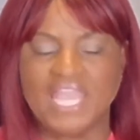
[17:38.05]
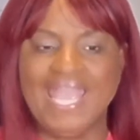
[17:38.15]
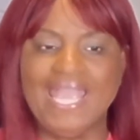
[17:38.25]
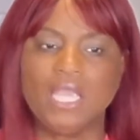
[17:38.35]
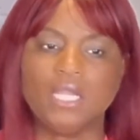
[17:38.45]

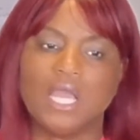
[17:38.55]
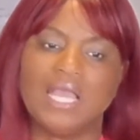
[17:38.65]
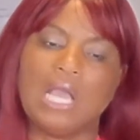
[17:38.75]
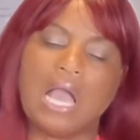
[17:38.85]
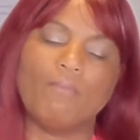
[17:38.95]
and
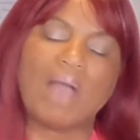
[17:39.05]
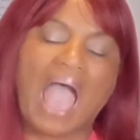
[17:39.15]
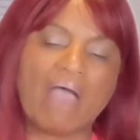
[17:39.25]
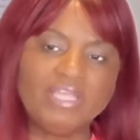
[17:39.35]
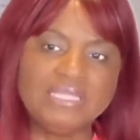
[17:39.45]

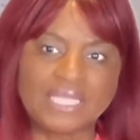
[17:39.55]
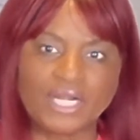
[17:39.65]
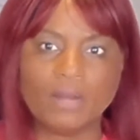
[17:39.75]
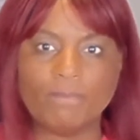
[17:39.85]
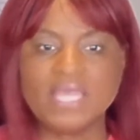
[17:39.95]
having
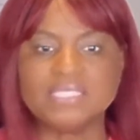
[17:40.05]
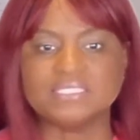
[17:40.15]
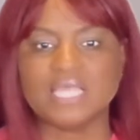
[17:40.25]
therapists